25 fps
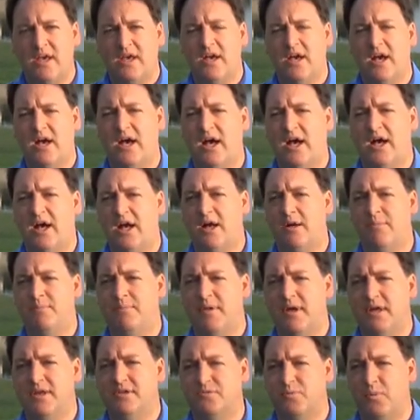
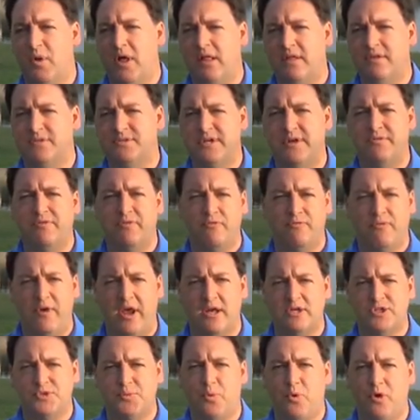as well as different
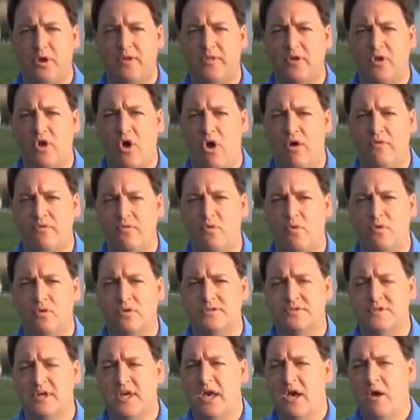vantage point of the golf
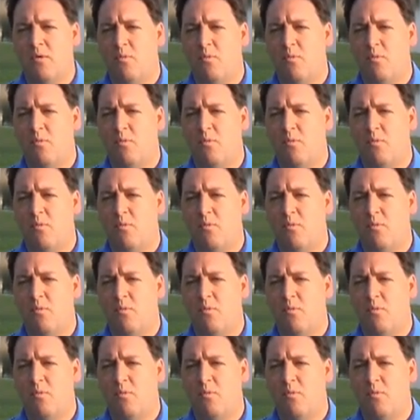course.